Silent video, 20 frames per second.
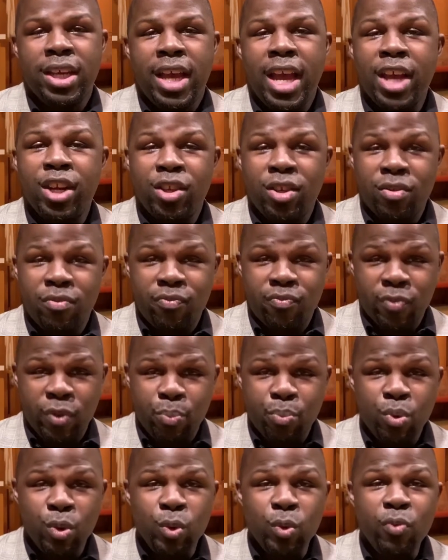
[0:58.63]
and the
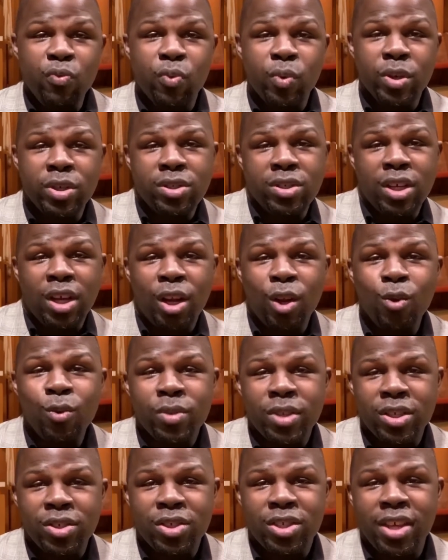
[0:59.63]
proof was the
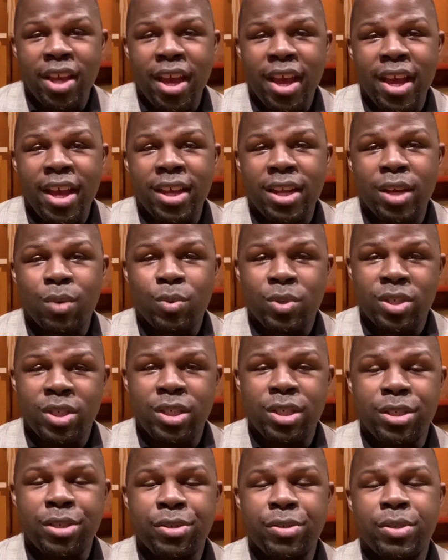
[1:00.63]
cloak that she had that was
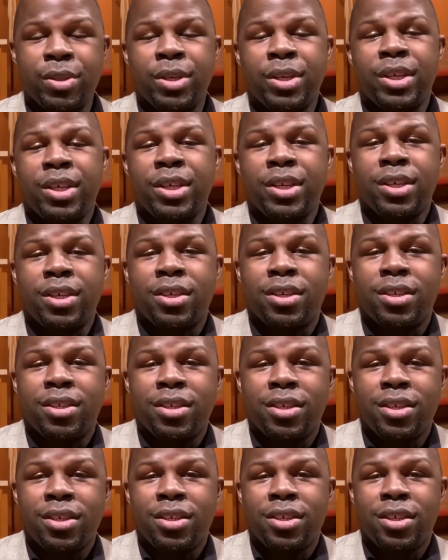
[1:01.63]
his.
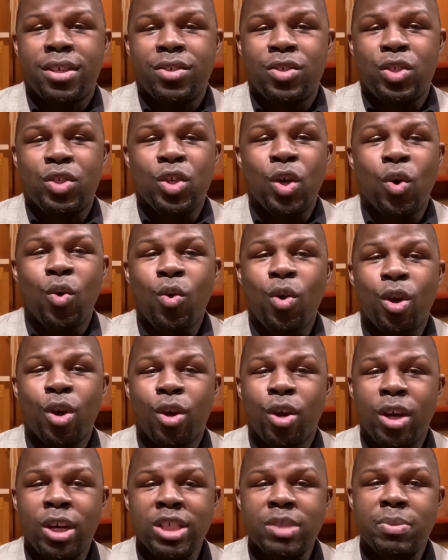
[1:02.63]
She told
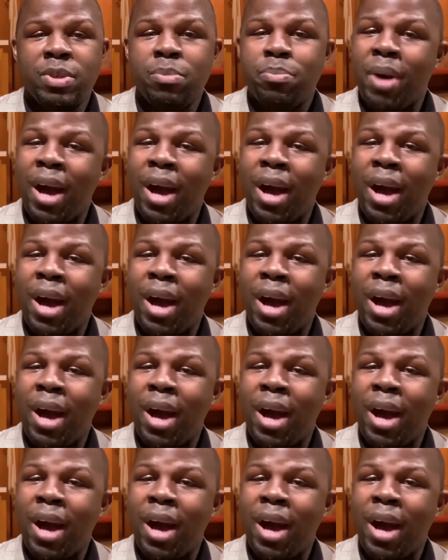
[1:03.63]
her husband